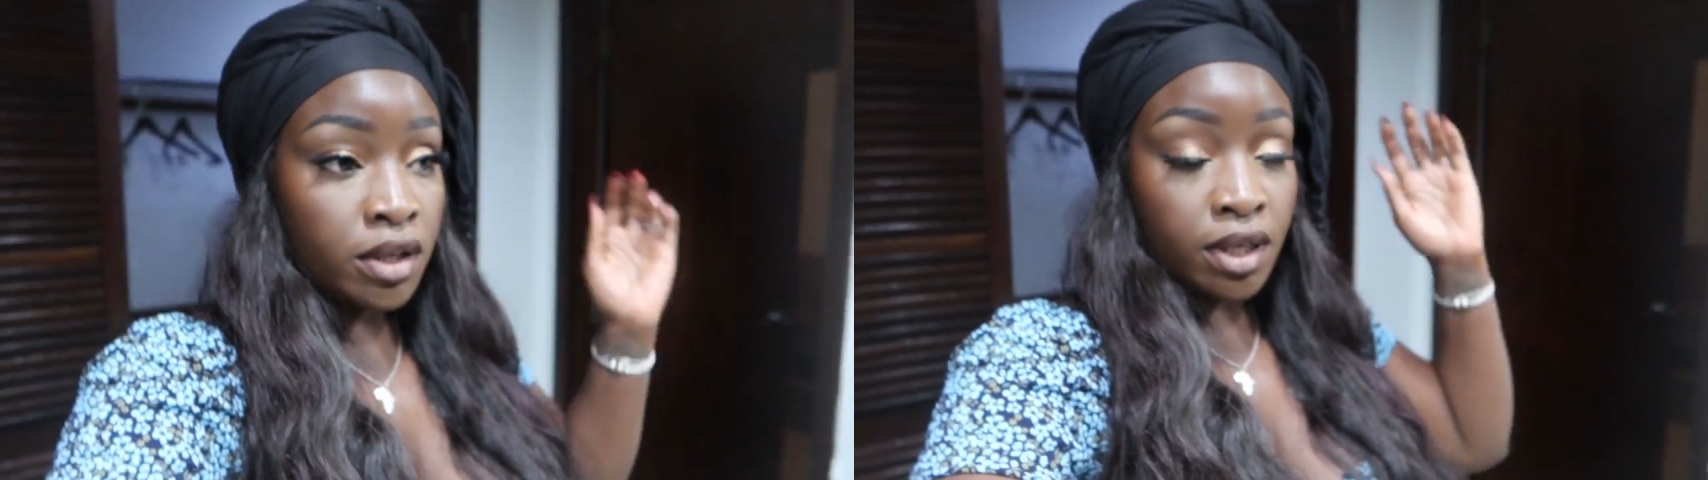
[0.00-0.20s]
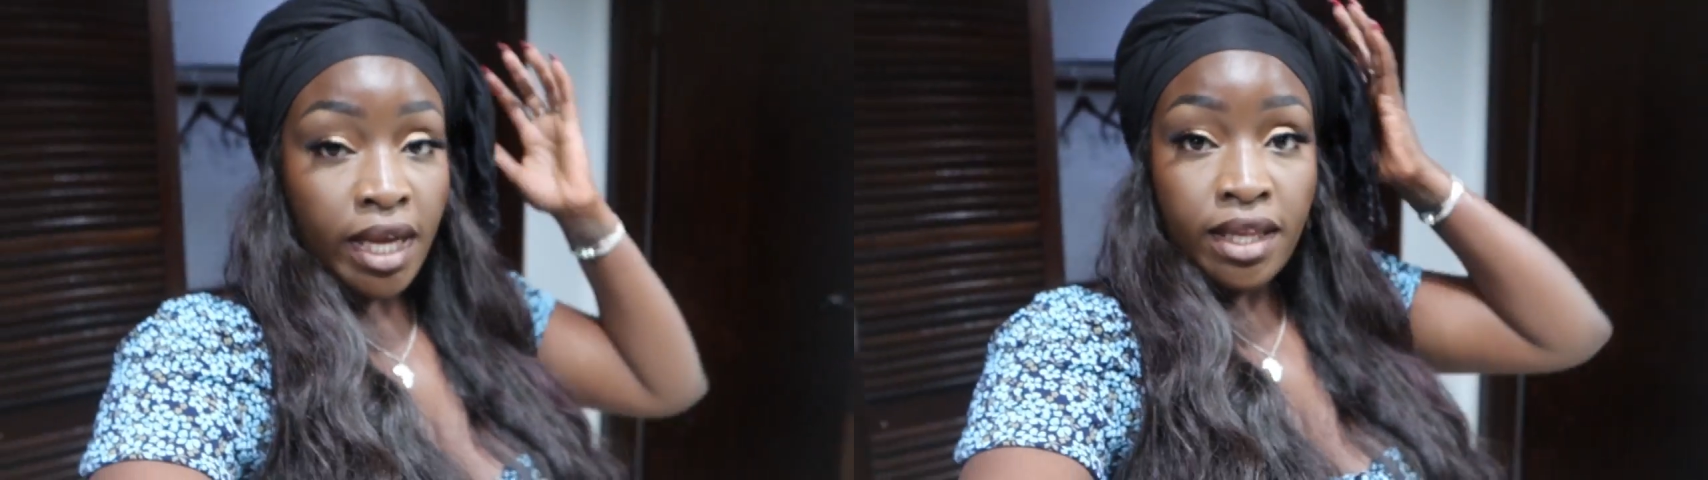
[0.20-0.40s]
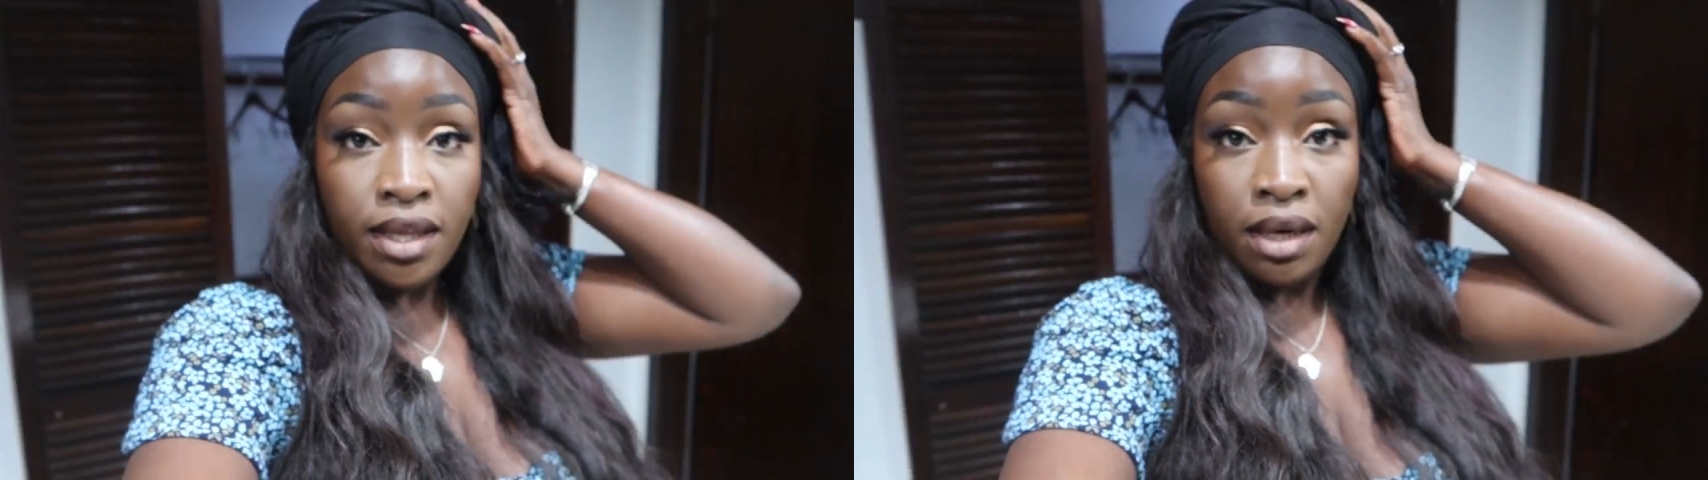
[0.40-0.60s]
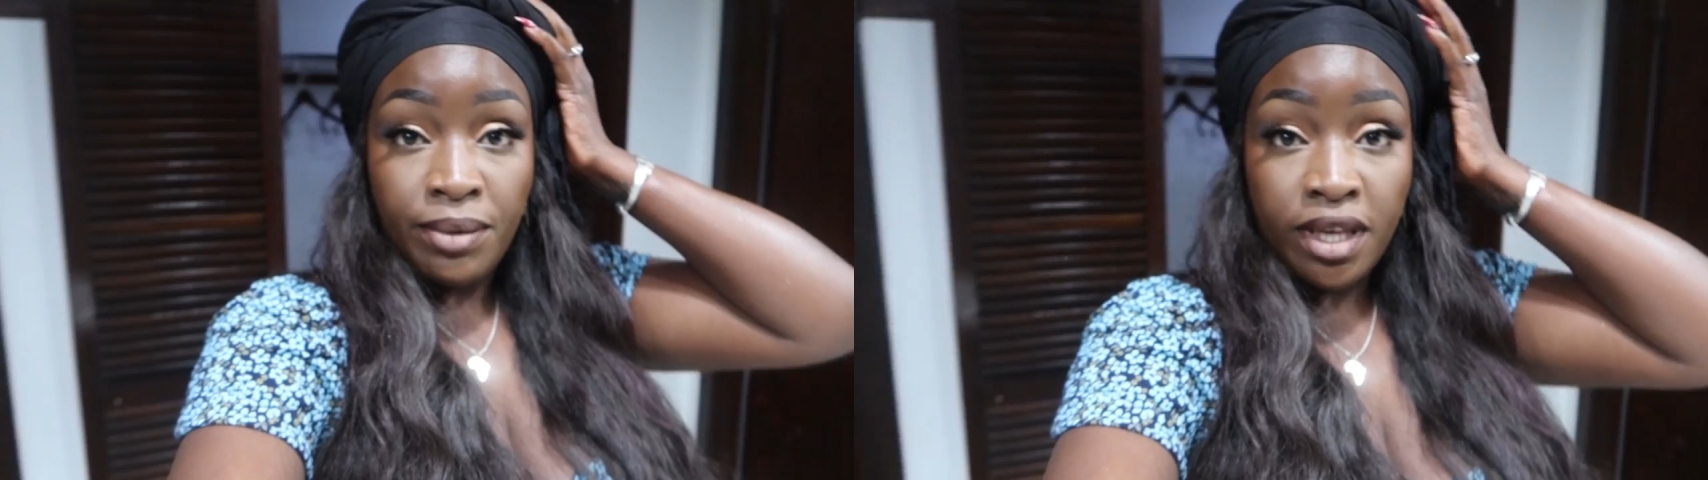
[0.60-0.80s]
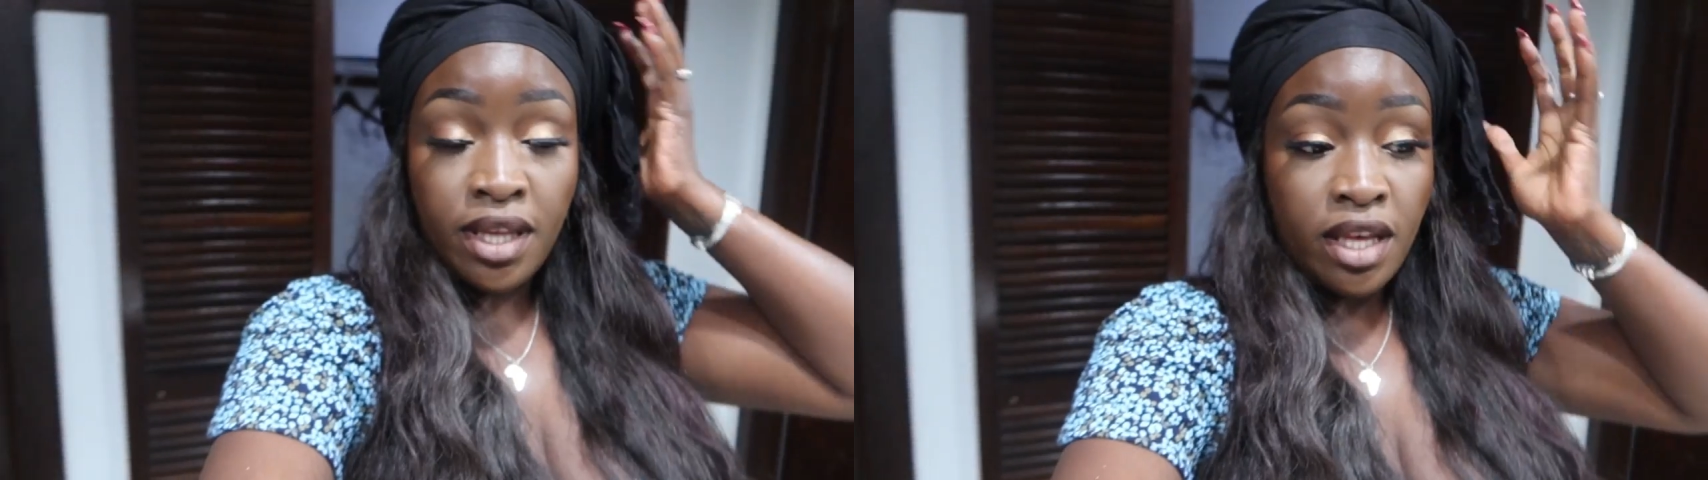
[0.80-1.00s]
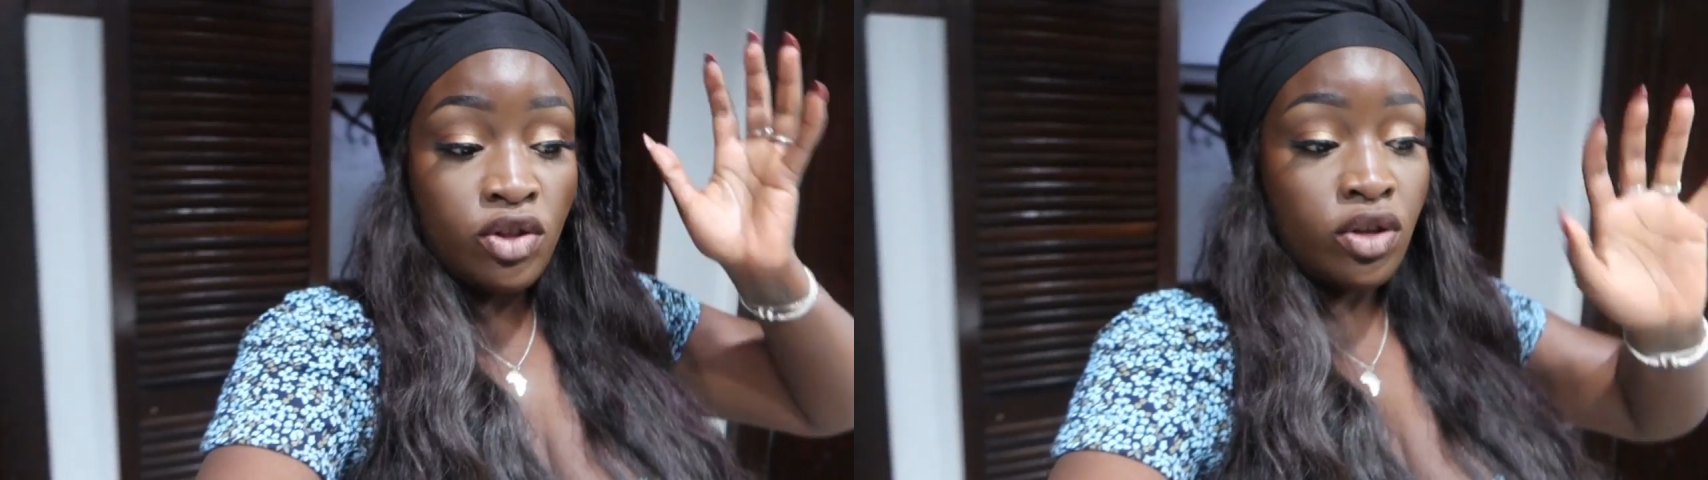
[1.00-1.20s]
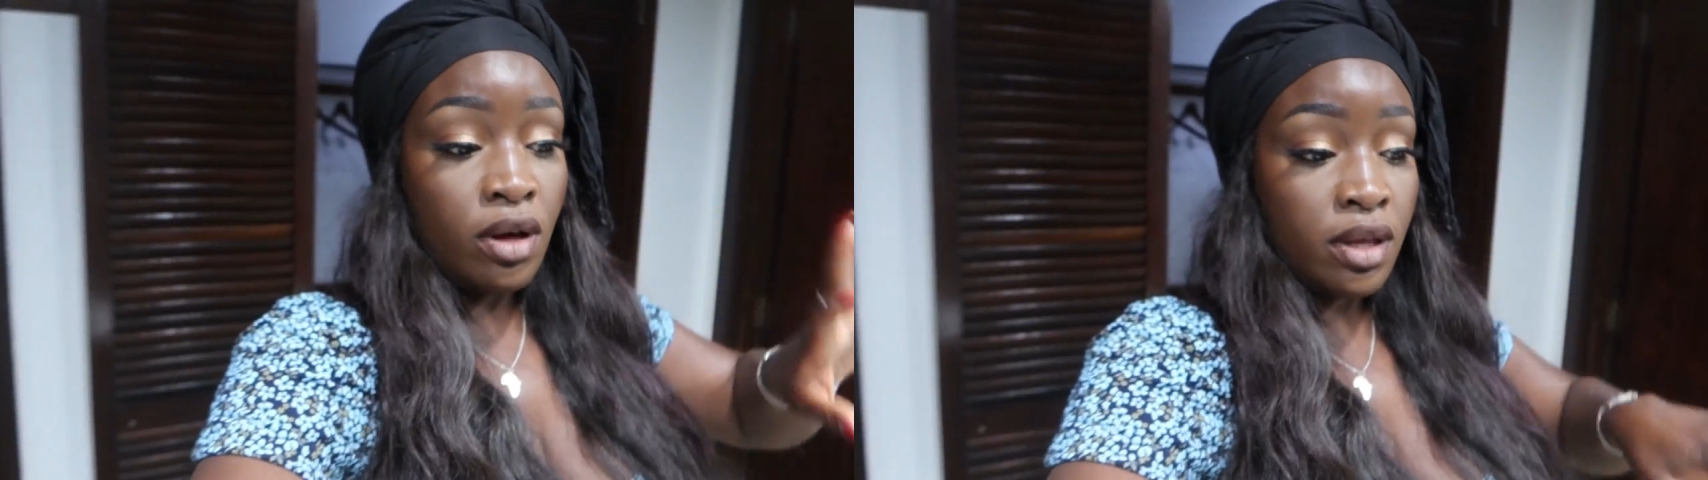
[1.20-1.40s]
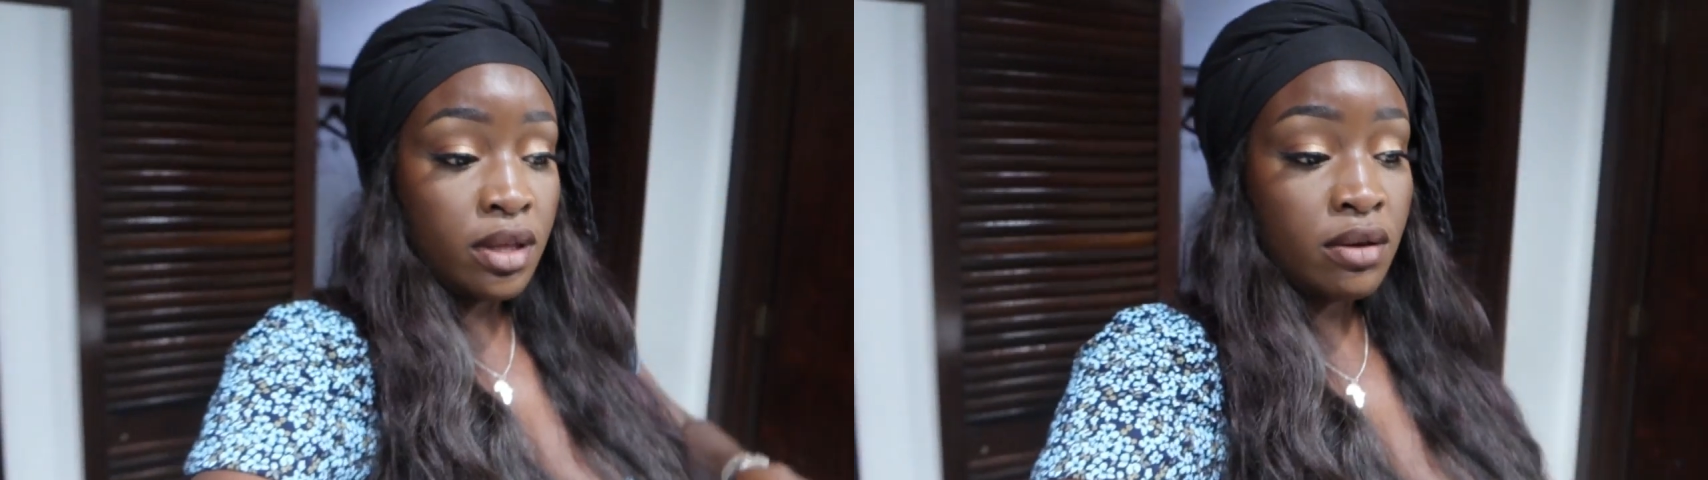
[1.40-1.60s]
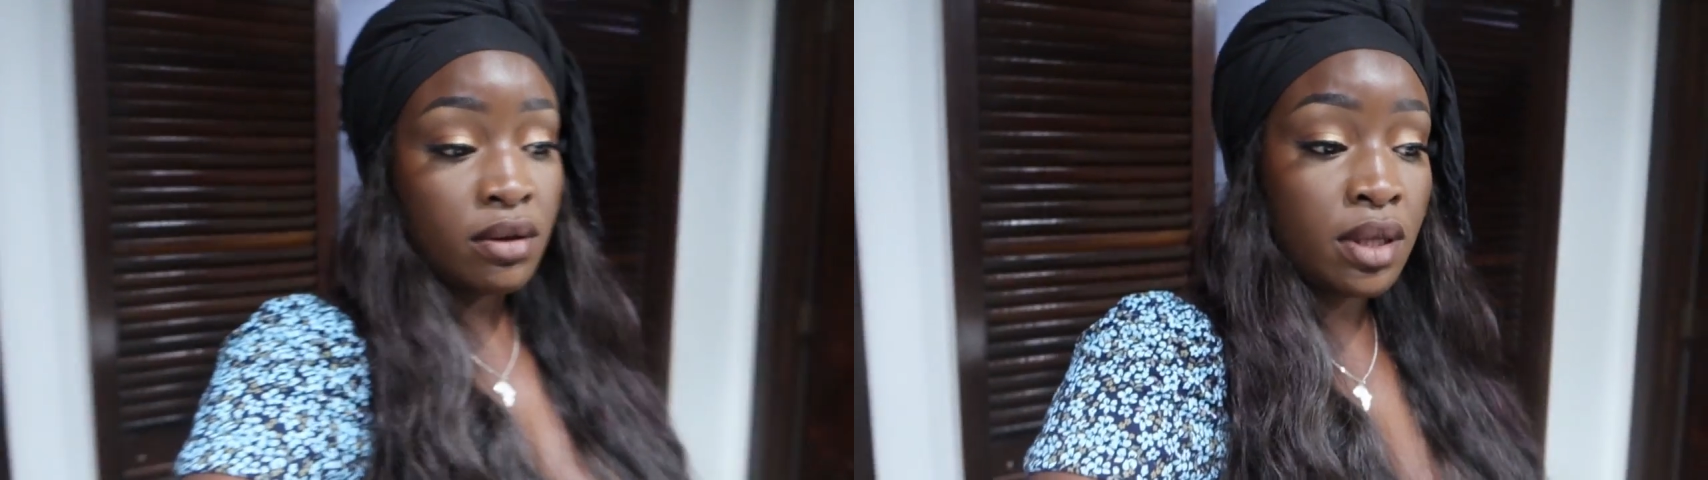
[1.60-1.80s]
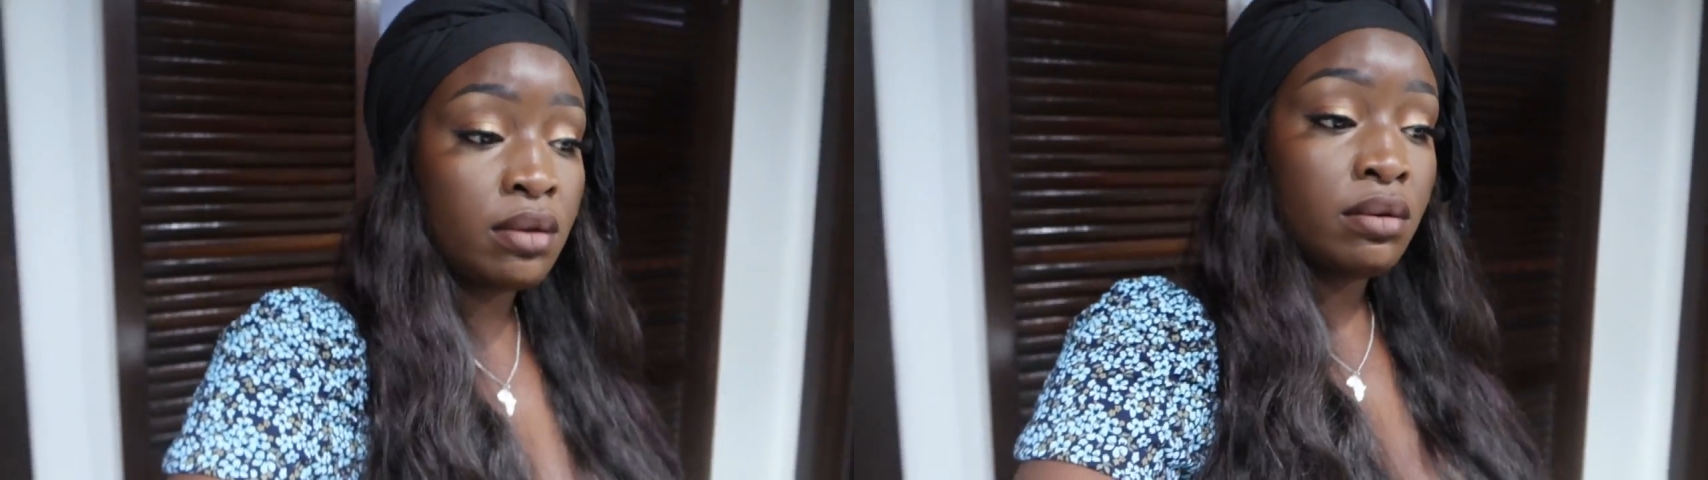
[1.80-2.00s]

Today's gonna be a St. John's